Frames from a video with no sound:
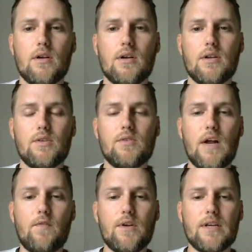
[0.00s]
you
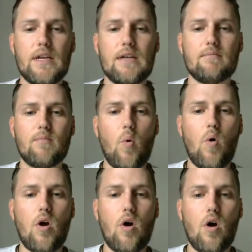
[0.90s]
definitely need
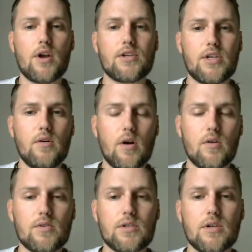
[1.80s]
more orange
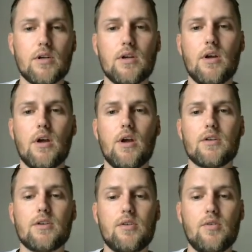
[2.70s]
heroes
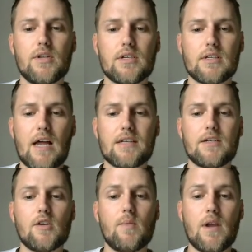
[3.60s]
to do this last
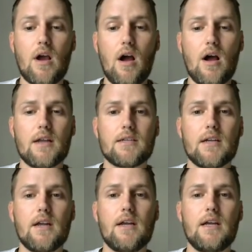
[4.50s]
skill because
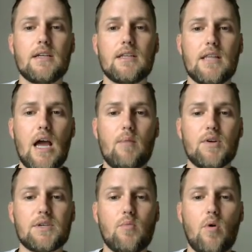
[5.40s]
it's that much more